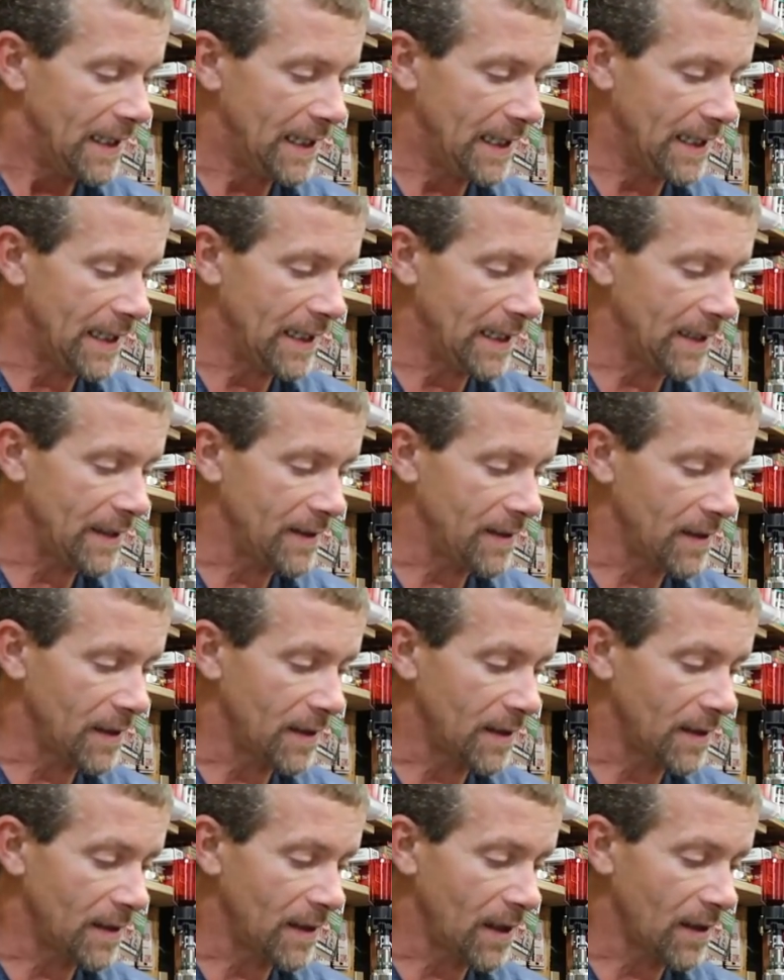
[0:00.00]
and
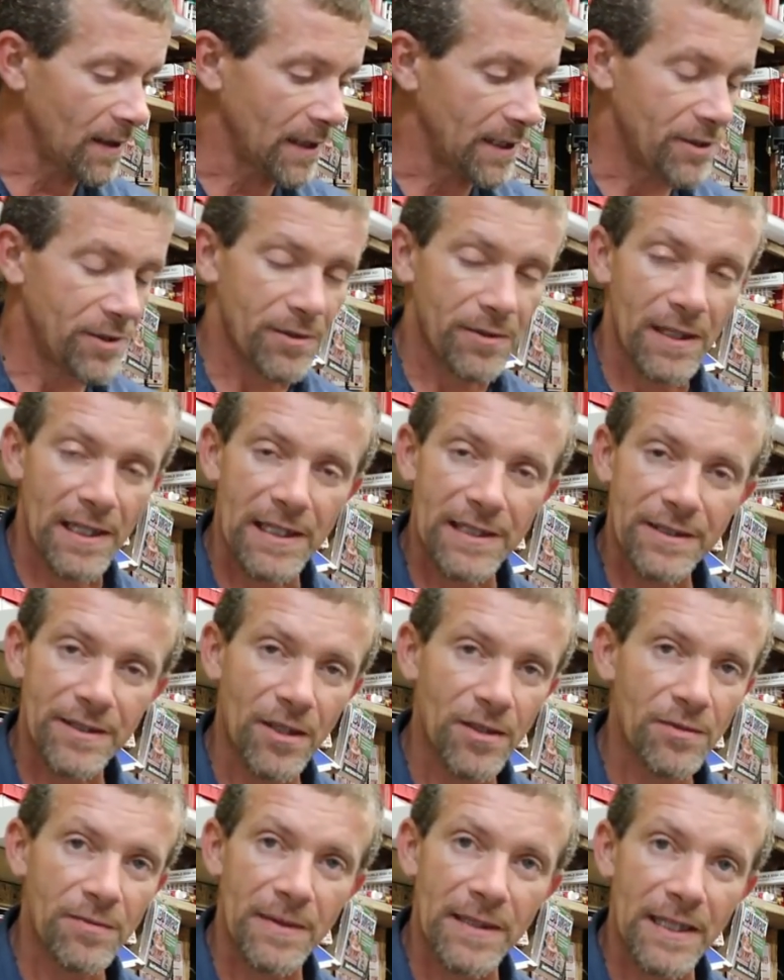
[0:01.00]
uh, I'll let you guys
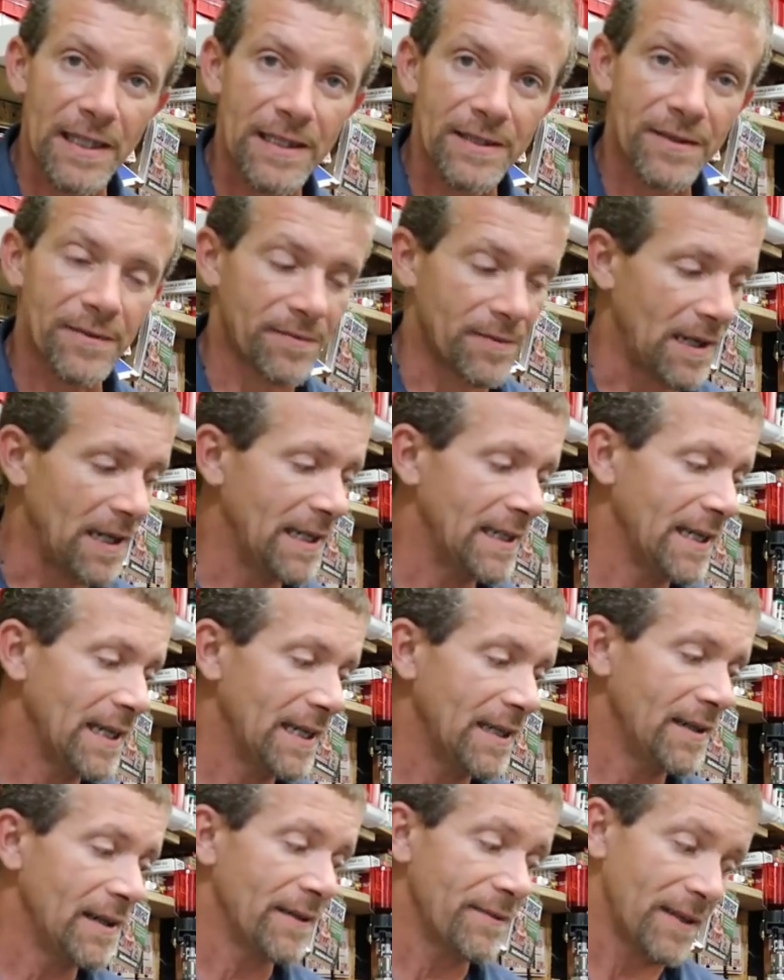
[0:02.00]
know. But as of right
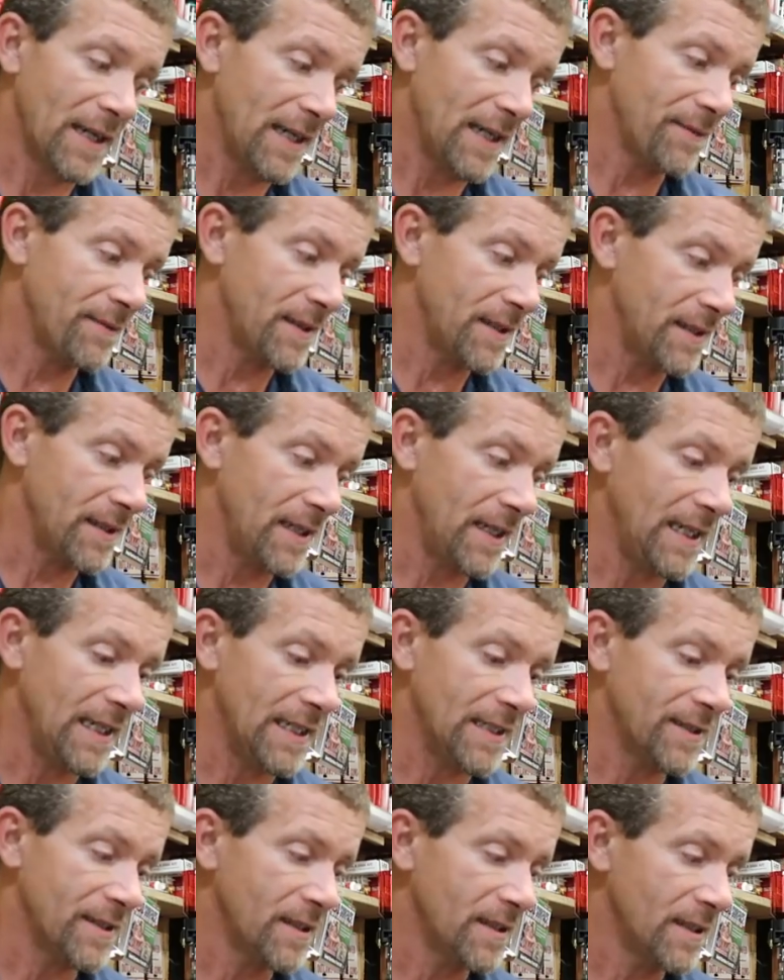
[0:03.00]
now, I've got the
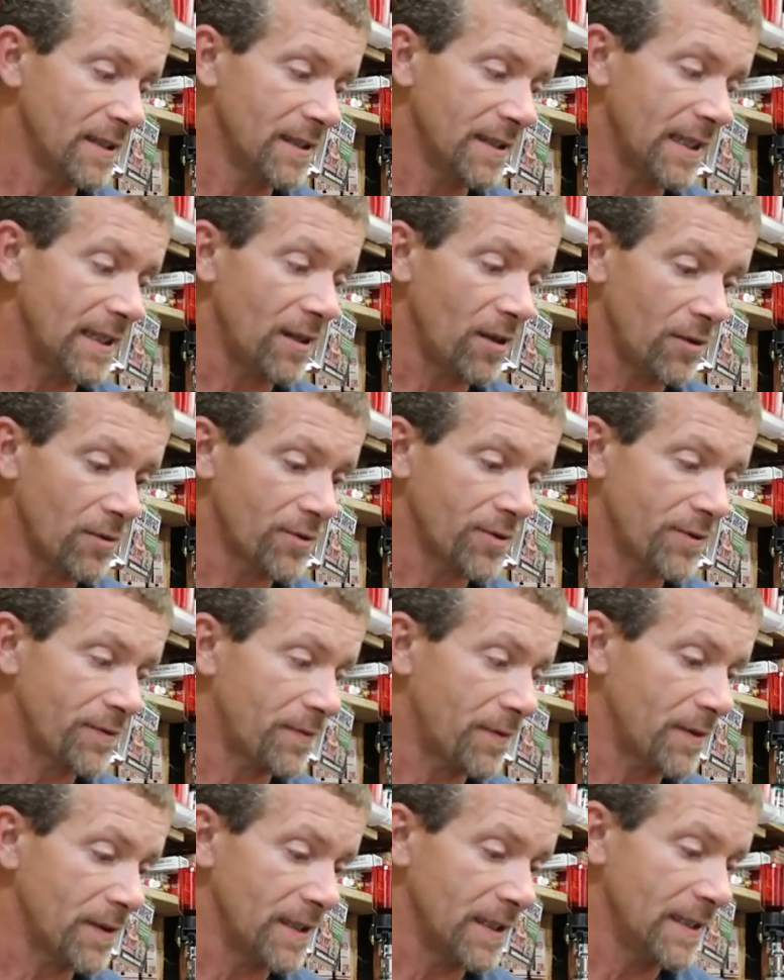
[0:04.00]
handgun, a holster
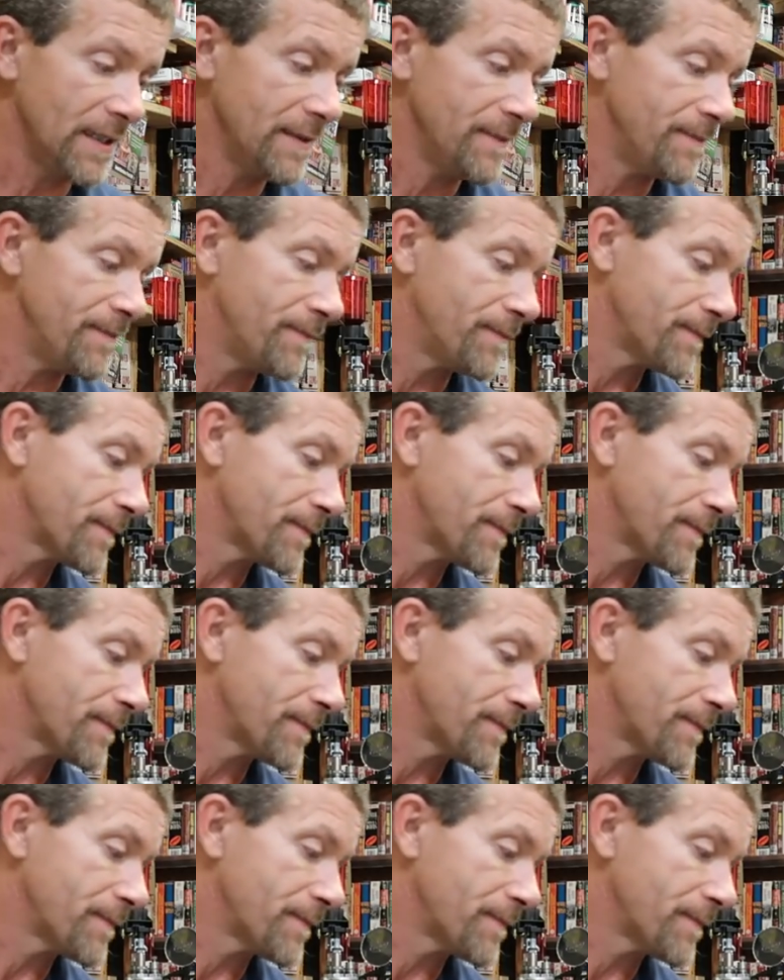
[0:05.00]
for it.